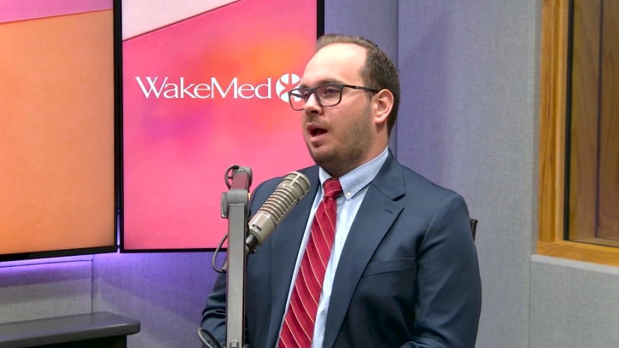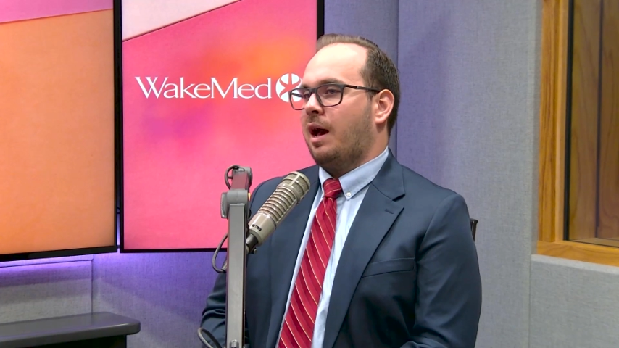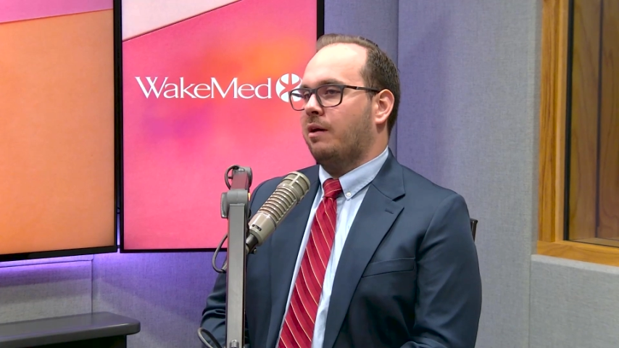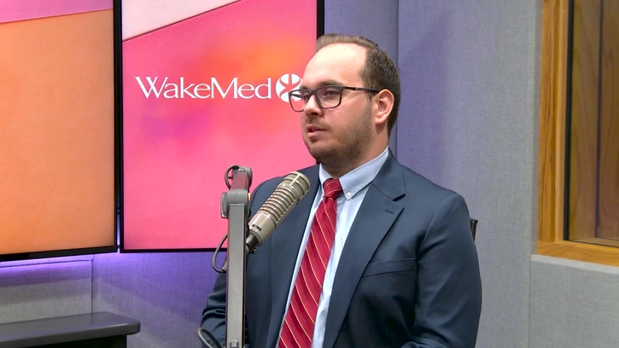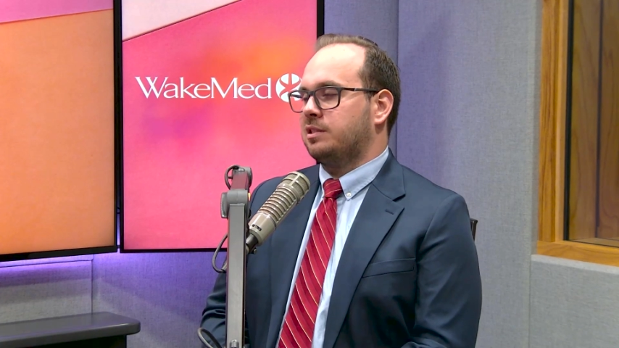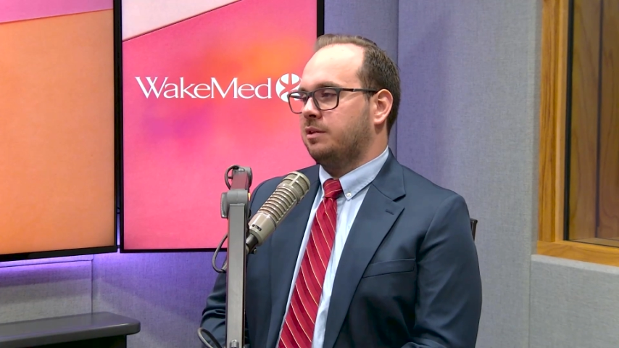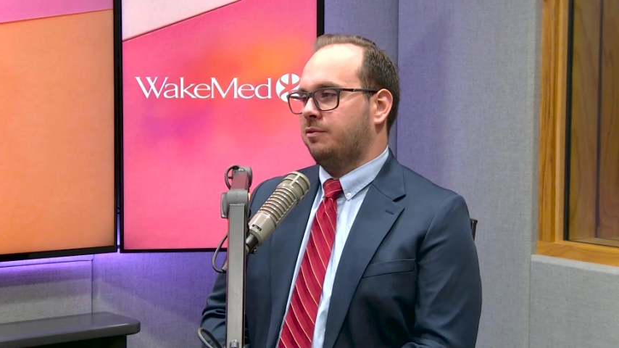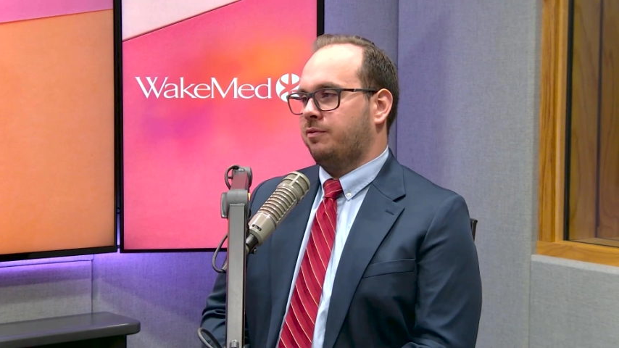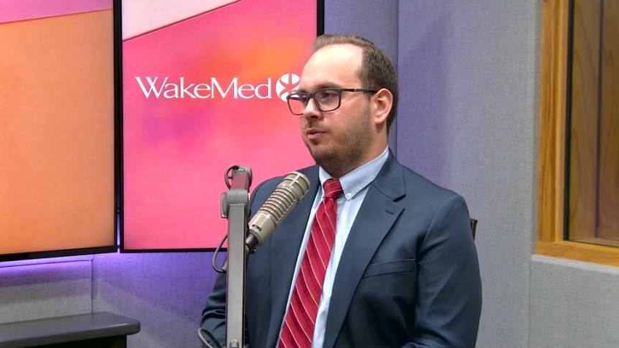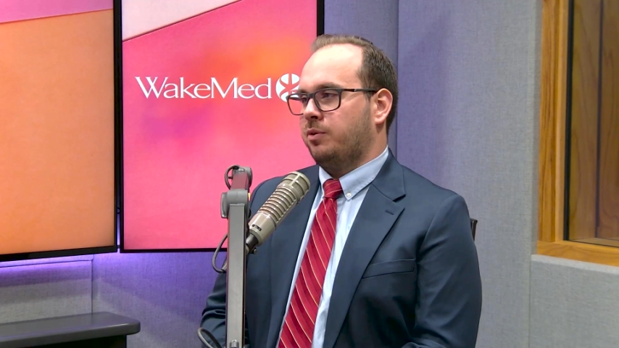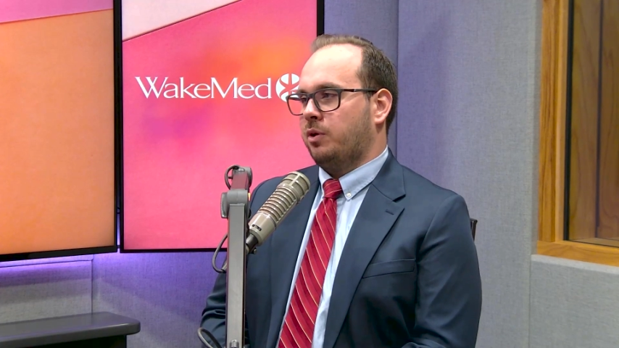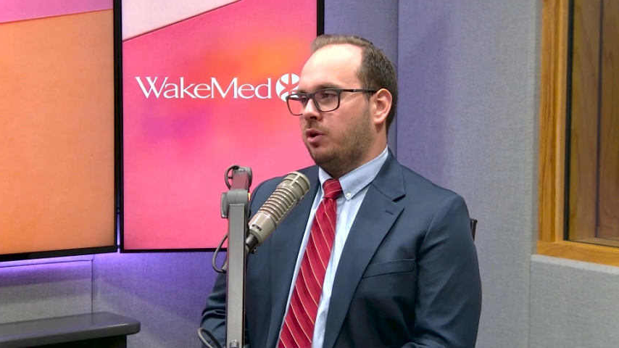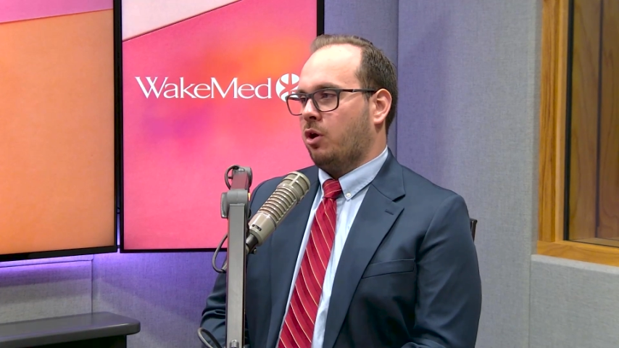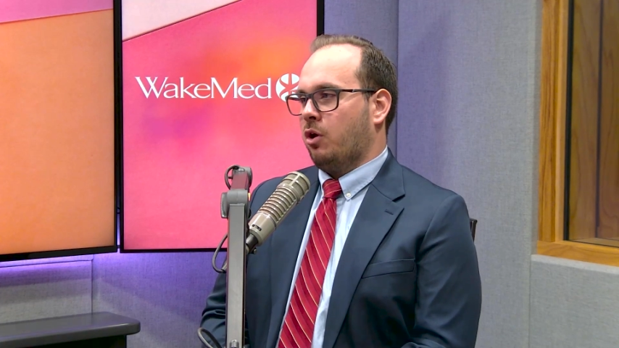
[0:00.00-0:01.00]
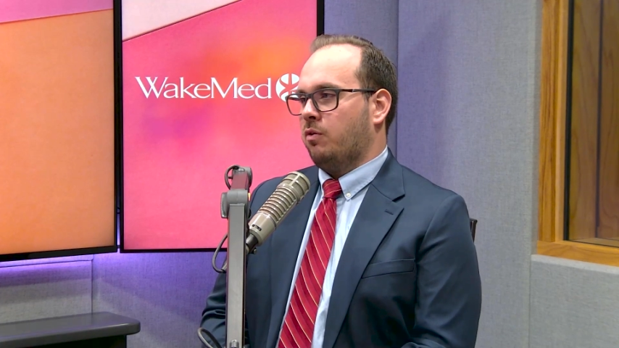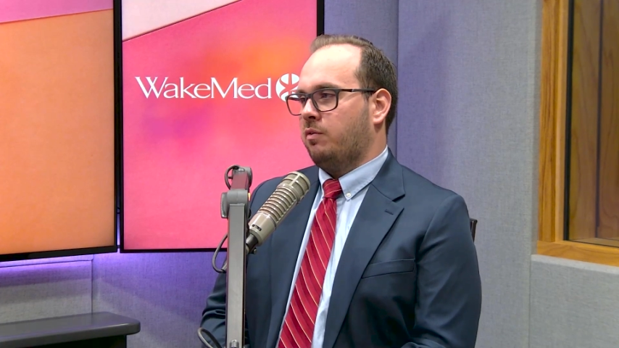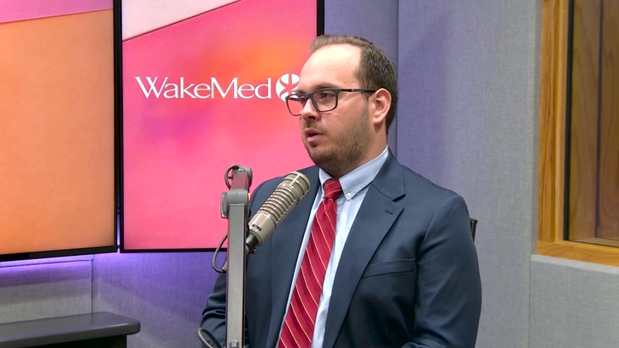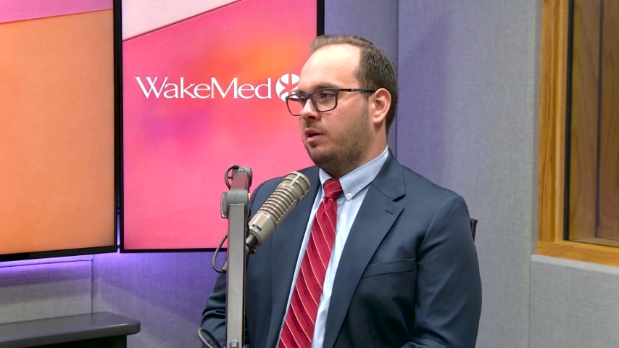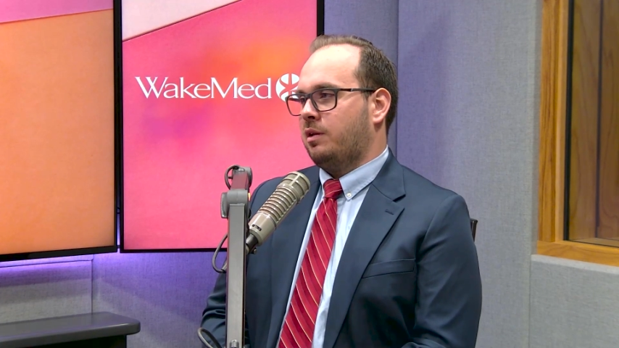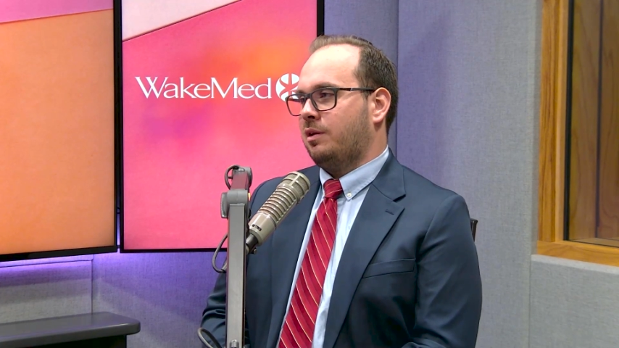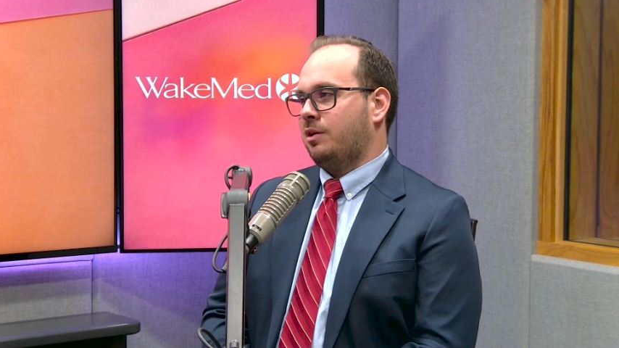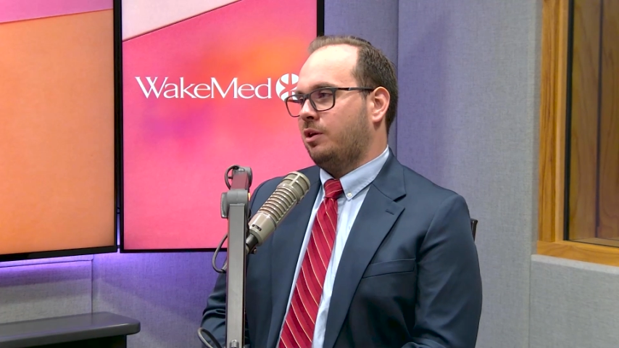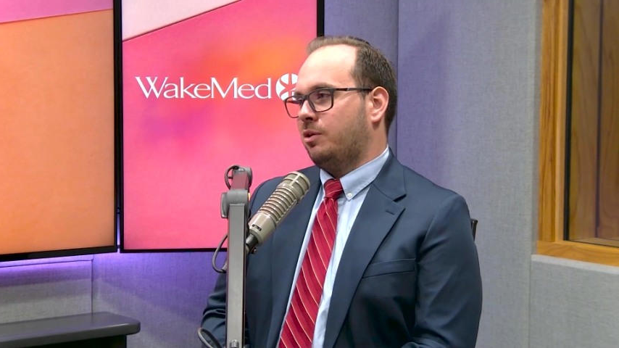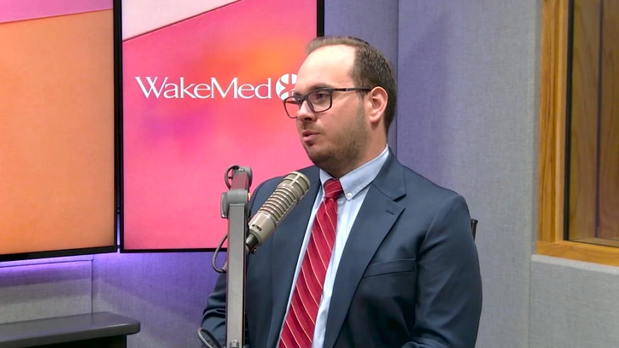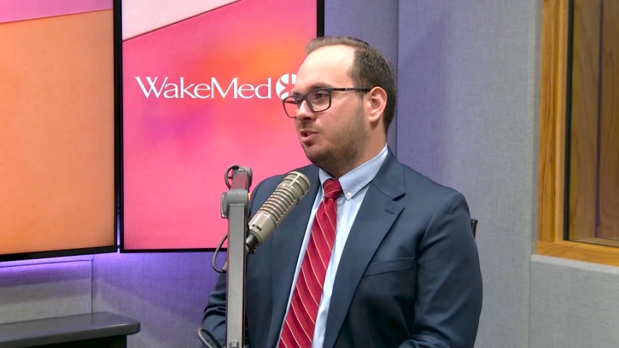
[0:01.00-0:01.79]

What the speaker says: outside of flu and COVID,